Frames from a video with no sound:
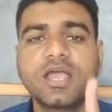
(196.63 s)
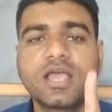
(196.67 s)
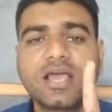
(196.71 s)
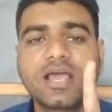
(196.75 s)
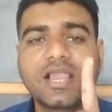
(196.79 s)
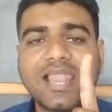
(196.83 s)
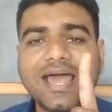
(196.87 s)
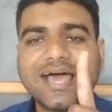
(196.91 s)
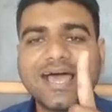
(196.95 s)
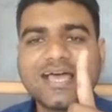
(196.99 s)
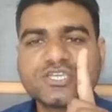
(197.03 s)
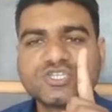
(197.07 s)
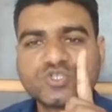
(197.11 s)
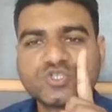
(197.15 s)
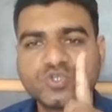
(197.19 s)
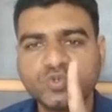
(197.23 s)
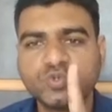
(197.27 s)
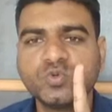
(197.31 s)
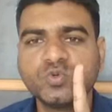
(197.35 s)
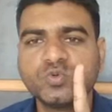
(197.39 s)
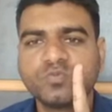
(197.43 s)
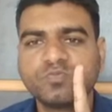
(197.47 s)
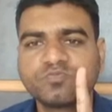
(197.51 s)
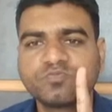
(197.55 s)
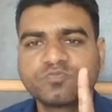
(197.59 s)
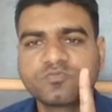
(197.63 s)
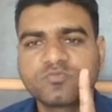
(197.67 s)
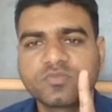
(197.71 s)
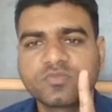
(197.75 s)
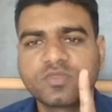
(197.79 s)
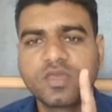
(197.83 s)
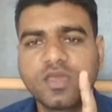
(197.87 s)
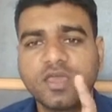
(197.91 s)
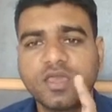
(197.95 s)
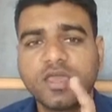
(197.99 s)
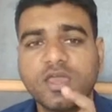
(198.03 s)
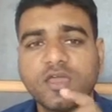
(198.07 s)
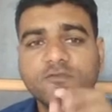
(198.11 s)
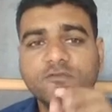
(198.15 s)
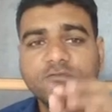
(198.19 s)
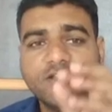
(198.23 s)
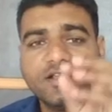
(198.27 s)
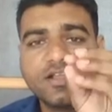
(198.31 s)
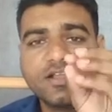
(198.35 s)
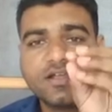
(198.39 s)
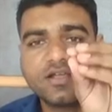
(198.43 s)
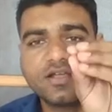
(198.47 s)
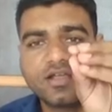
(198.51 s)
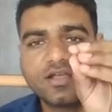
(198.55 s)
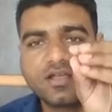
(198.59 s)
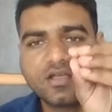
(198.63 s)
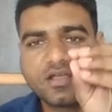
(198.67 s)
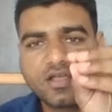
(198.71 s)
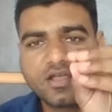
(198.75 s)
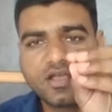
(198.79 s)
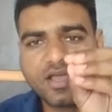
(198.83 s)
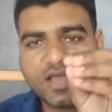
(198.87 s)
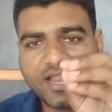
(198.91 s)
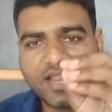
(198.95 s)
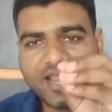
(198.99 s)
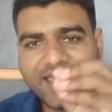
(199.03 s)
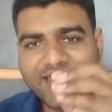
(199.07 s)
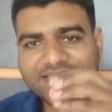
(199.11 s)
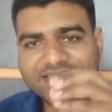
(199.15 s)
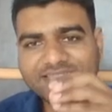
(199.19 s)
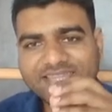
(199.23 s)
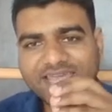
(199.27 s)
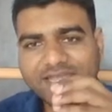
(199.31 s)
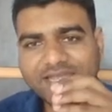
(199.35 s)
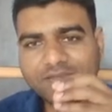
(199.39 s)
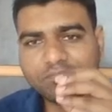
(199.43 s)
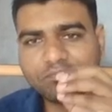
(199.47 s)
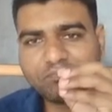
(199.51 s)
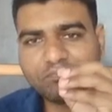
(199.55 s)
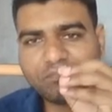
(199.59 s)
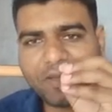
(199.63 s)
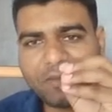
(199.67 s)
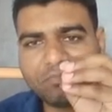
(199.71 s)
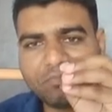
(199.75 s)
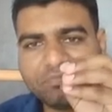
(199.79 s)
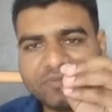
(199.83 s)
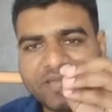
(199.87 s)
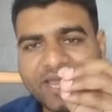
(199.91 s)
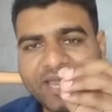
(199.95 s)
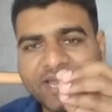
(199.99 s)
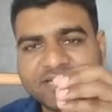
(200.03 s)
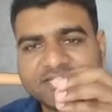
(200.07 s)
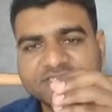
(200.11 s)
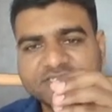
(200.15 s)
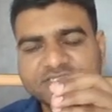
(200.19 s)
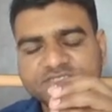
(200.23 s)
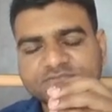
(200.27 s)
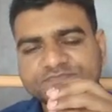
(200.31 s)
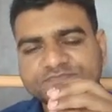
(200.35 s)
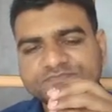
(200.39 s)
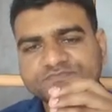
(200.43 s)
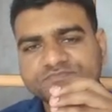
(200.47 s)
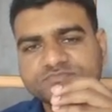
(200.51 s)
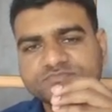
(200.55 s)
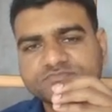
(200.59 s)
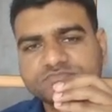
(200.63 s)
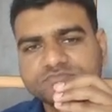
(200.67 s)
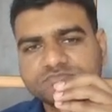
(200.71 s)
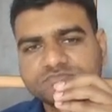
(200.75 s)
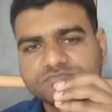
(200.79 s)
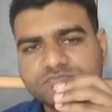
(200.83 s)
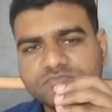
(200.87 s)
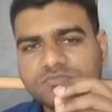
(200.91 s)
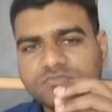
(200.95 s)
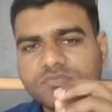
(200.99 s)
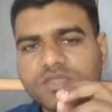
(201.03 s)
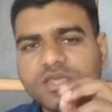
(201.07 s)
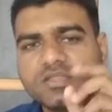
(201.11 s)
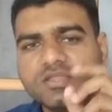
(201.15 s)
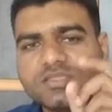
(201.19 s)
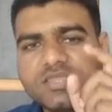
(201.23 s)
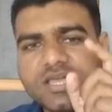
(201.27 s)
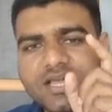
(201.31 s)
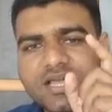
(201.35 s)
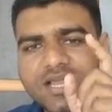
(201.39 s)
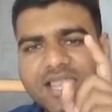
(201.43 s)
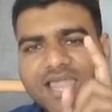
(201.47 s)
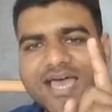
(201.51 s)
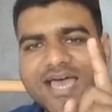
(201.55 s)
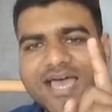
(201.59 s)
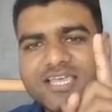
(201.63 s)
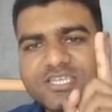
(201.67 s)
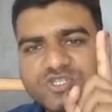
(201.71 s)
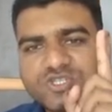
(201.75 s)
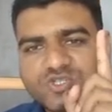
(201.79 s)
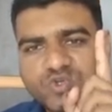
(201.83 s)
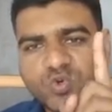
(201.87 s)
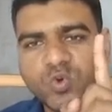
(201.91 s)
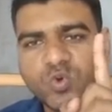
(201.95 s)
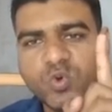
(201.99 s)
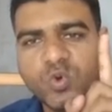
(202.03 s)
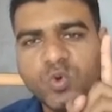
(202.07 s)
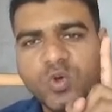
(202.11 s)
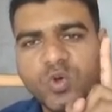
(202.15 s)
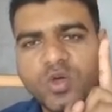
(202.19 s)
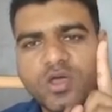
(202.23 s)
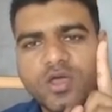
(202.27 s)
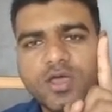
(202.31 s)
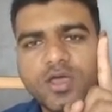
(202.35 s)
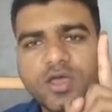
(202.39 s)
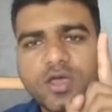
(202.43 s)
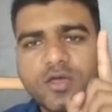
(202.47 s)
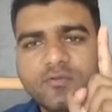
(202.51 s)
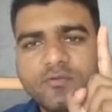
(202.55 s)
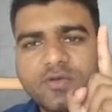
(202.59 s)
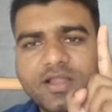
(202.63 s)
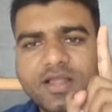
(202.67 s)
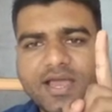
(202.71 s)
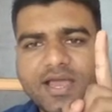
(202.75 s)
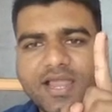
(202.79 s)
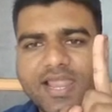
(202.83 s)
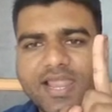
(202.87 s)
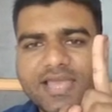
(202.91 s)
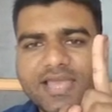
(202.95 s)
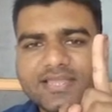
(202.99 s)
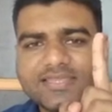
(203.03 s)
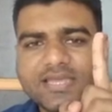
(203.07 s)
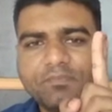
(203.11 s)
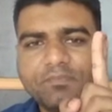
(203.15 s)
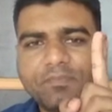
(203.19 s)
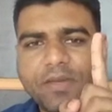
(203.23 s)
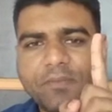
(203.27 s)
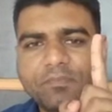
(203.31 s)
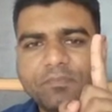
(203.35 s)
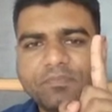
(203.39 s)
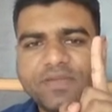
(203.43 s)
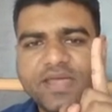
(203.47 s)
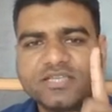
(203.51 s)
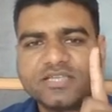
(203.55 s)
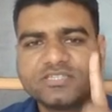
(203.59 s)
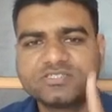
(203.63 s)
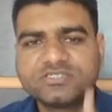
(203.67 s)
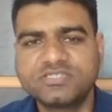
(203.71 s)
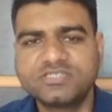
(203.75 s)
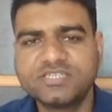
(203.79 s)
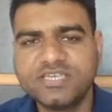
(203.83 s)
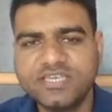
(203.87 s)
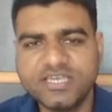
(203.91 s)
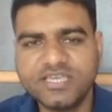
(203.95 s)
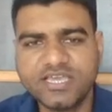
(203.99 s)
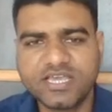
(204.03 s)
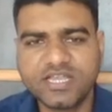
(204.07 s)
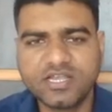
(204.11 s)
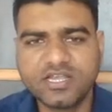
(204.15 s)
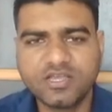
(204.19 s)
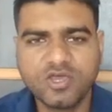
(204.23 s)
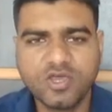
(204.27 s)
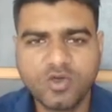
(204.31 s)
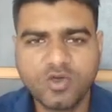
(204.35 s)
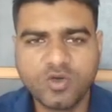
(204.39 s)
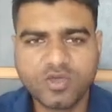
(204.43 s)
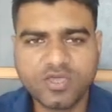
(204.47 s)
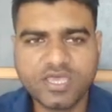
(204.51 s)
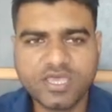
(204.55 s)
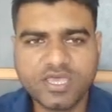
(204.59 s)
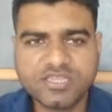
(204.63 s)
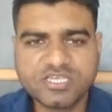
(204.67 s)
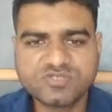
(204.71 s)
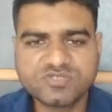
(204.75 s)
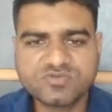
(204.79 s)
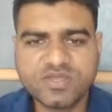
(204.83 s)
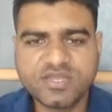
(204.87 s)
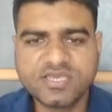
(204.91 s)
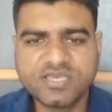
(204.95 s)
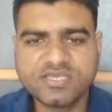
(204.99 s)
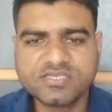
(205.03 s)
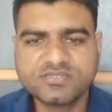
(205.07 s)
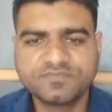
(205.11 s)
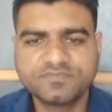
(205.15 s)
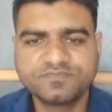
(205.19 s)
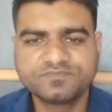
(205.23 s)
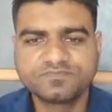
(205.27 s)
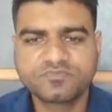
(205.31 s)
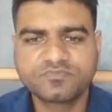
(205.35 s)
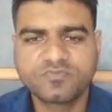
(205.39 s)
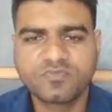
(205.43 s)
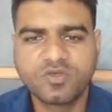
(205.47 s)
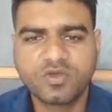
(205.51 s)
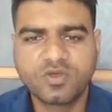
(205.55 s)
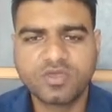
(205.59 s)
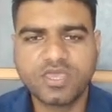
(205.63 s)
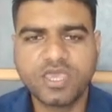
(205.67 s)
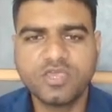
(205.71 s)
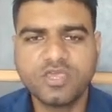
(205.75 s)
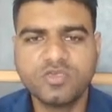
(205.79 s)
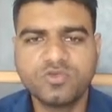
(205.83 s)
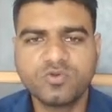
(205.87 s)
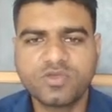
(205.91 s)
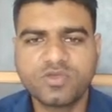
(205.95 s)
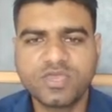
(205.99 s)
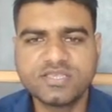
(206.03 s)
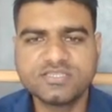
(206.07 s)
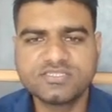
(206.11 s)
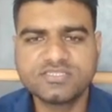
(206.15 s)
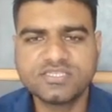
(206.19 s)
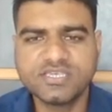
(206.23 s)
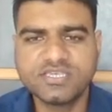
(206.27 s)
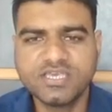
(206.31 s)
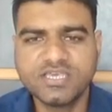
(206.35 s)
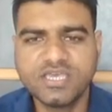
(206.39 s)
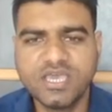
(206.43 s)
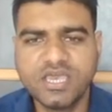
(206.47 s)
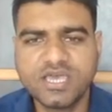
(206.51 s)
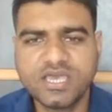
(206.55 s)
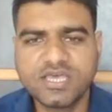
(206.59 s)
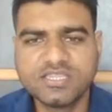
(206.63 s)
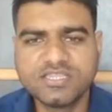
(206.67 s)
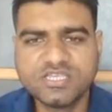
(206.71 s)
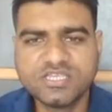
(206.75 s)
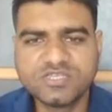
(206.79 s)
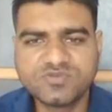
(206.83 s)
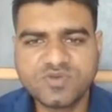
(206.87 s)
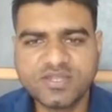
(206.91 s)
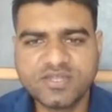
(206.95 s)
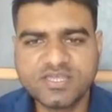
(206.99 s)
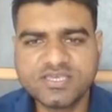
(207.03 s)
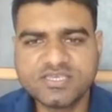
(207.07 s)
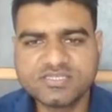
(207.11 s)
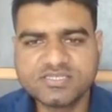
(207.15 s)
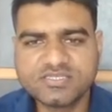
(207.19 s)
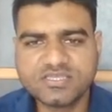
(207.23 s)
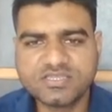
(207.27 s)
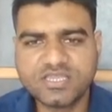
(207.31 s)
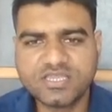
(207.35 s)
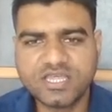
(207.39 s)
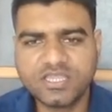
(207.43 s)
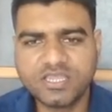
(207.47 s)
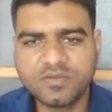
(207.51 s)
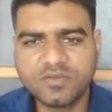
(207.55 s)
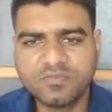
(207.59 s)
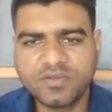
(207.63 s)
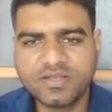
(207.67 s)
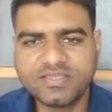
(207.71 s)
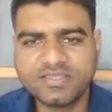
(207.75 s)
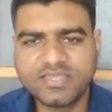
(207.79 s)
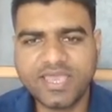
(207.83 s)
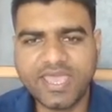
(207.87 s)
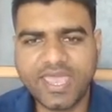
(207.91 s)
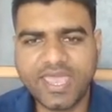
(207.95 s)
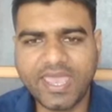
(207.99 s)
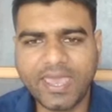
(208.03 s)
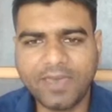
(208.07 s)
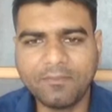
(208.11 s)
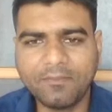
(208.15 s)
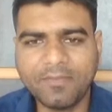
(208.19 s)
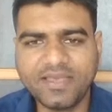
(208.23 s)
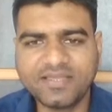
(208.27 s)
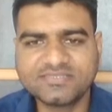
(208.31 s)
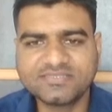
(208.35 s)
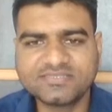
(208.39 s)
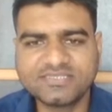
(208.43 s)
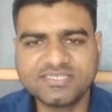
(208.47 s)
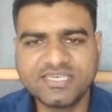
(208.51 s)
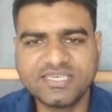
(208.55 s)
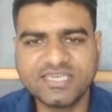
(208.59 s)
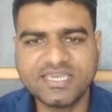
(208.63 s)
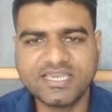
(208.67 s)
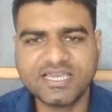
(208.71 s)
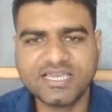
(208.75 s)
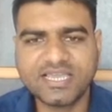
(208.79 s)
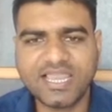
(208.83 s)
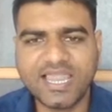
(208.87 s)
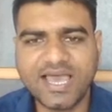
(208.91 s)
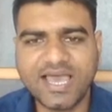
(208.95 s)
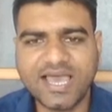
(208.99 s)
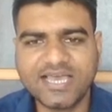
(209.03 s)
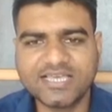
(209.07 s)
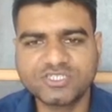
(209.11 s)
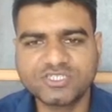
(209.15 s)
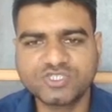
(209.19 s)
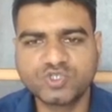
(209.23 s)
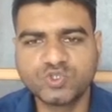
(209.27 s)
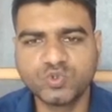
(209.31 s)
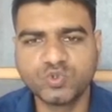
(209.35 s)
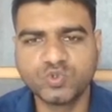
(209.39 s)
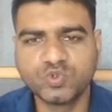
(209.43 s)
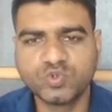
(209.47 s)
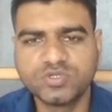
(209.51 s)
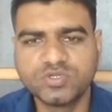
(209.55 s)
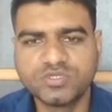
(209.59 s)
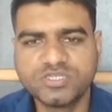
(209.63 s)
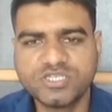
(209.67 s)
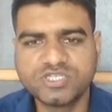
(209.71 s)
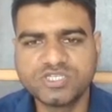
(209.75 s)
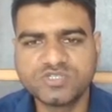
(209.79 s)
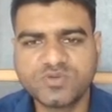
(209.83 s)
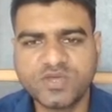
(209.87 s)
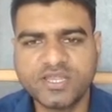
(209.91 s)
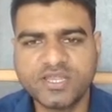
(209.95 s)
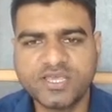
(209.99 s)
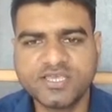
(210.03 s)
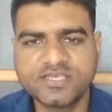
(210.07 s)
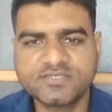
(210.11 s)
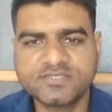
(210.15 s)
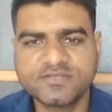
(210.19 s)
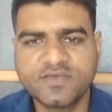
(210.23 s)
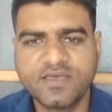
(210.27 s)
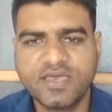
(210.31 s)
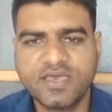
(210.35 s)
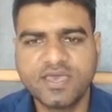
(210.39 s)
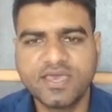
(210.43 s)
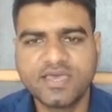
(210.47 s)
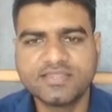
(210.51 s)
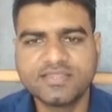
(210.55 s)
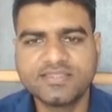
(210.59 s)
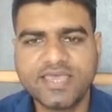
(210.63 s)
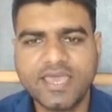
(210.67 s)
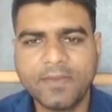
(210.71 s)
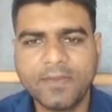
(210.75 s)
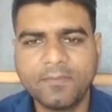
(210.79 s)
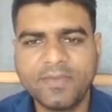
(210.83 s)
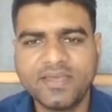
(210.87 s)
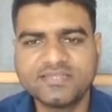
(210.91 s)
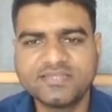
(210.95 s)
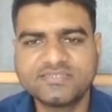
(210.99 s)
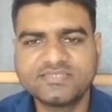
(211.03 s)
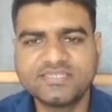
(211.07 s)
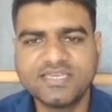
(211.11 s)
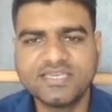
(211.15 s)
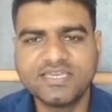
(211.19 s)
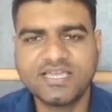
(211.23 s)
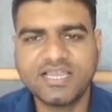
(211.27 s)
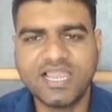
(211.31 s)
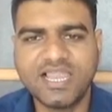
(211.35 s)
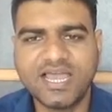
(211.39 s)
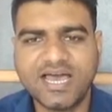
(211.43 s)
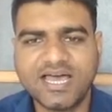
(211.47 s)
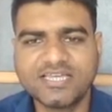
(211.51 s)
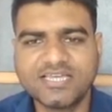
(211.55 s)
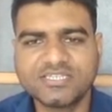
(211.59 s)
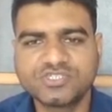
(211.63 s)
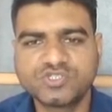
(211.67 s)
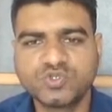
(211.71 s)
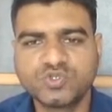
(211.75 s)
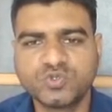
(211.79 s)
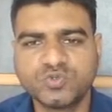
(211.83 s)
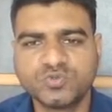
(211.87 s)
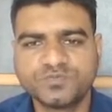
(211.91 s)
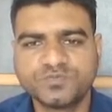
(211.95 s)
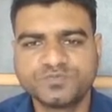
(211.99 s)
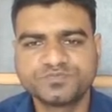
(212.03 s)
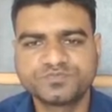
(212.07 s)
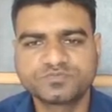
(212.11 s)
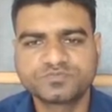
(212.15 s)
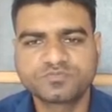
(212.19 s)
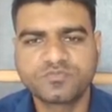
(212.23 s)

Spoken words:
Class 2 will collect that peptides. The class 2 will collect that peptides. See here, okay, this one is, okay, you can see this one is nothing but the MHC class 2. This one is the MHC class 2.